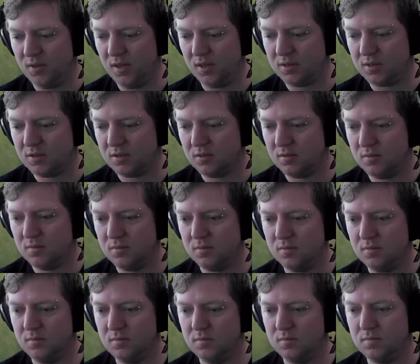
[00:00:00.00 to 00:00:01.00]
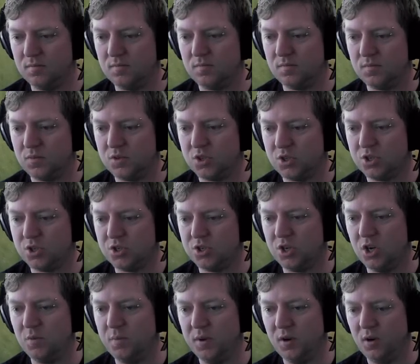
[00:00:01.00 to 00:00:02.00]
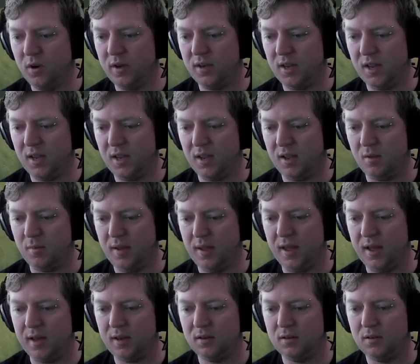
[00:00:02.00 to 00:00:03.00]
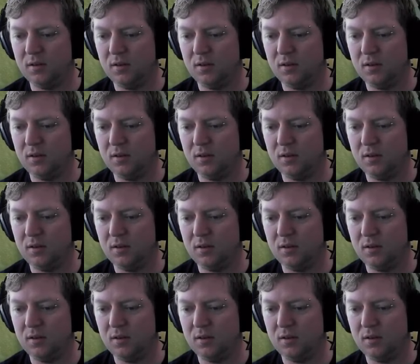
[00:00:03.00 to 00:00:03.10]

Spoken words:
this stupid idea about